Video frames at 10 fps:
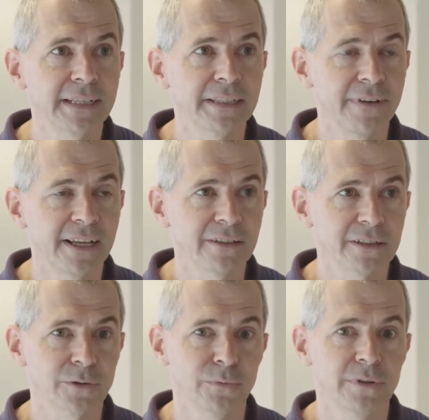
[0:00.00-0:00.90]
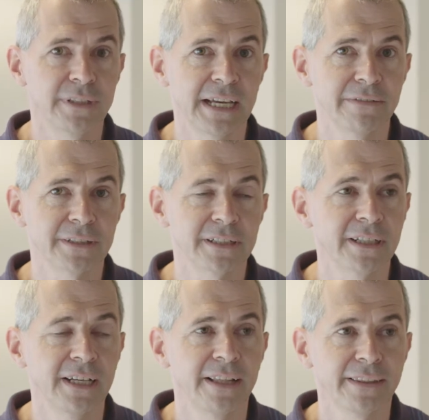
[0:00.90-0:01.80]
that the vendors would never
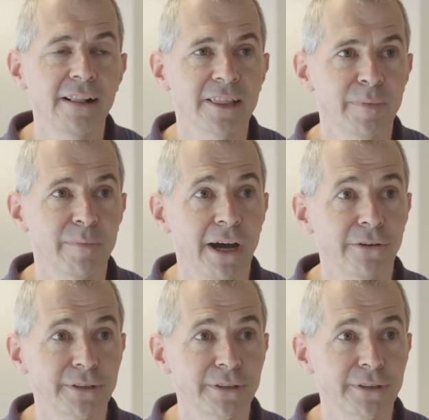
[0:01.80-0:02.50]
tell them about.